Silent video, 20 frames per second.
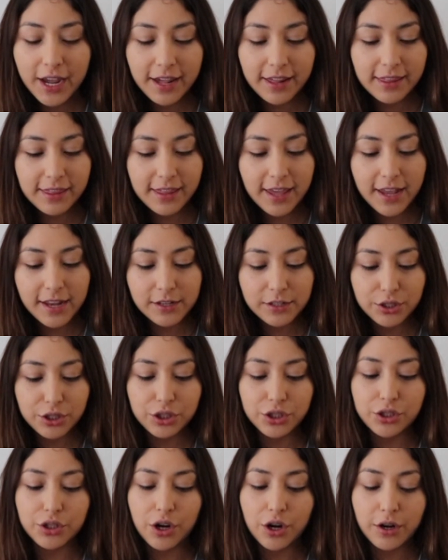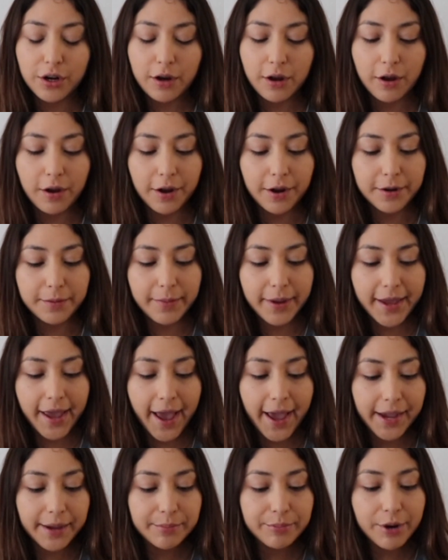I then start on my
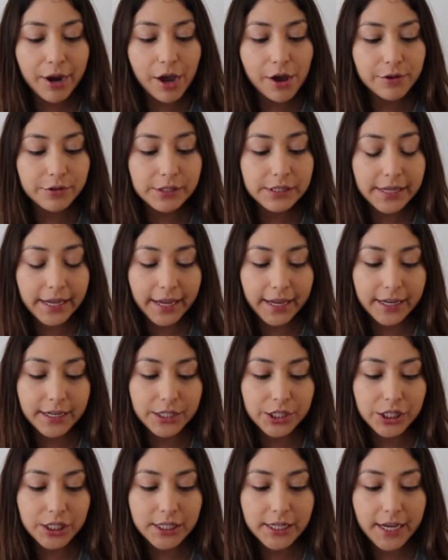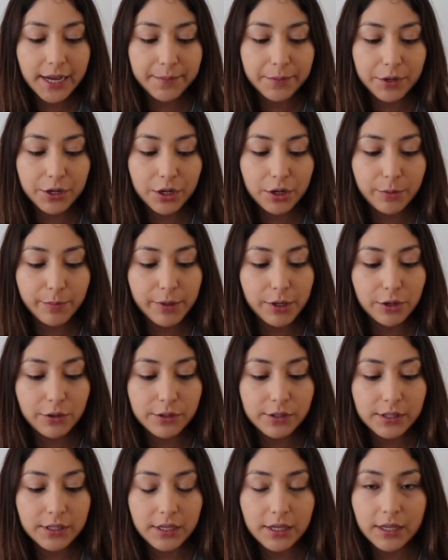eyebrows, and today I'm going to be
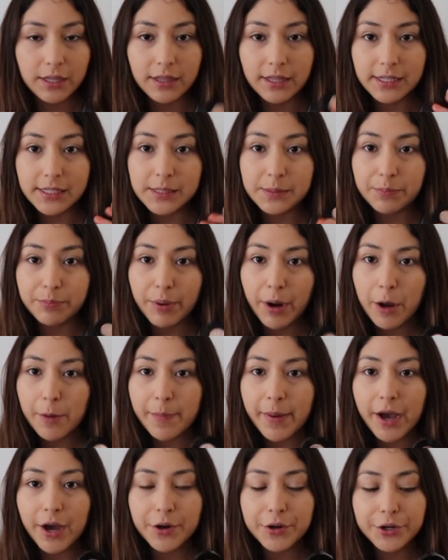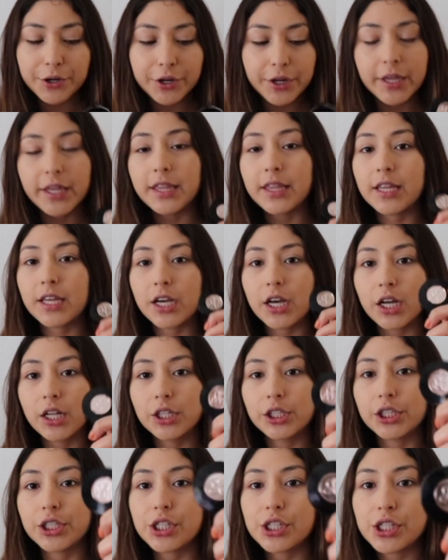using this brow powder in the
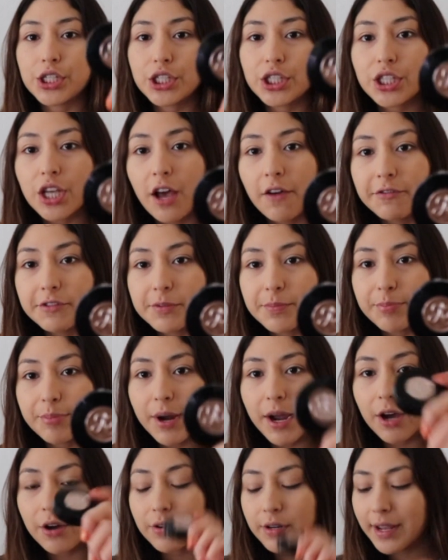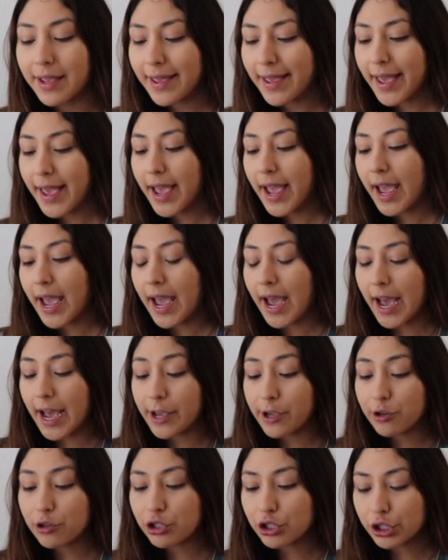color Soft Brown.
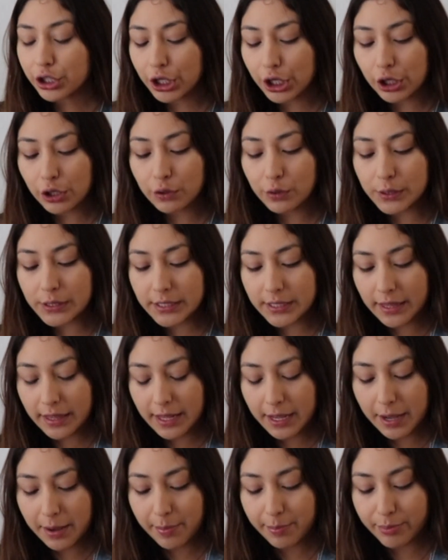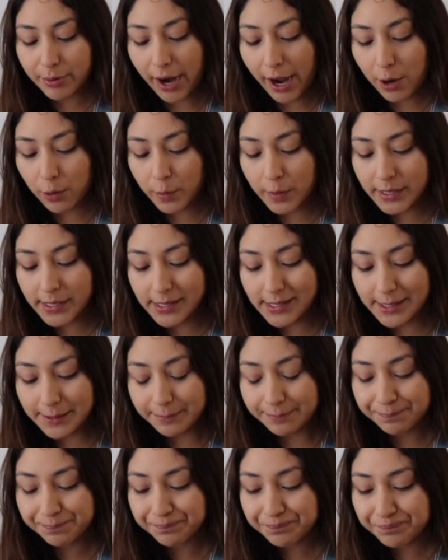I usually use the Brow
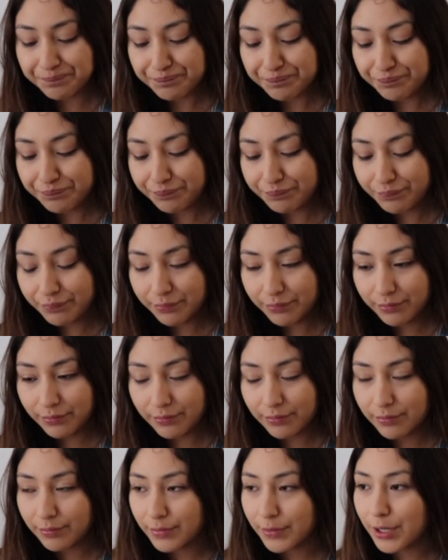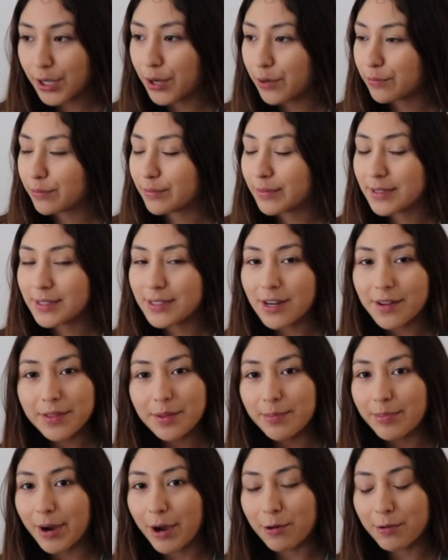Wiz. No, it's not
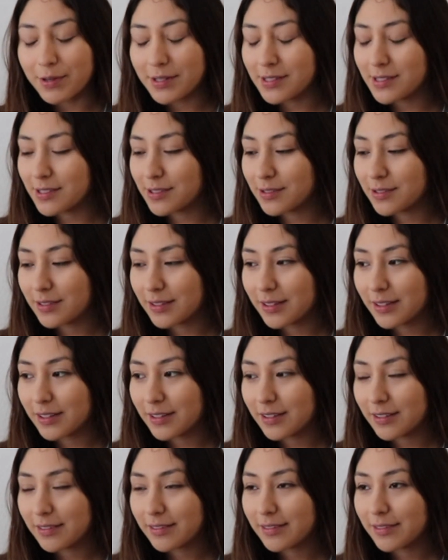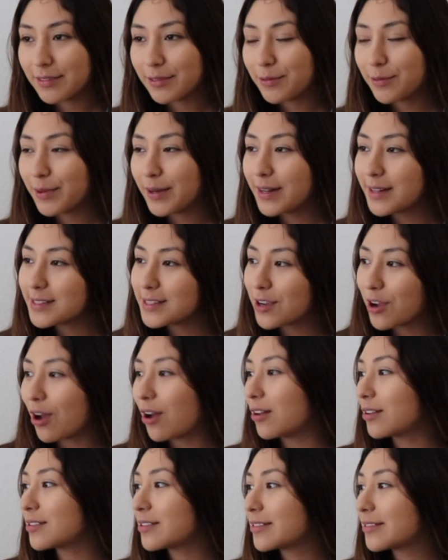the Brow Wiz. What is it
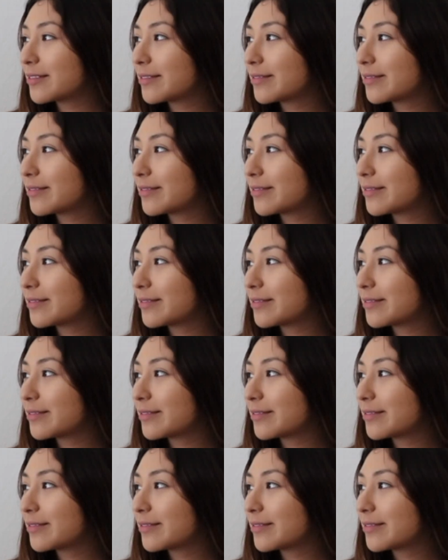called?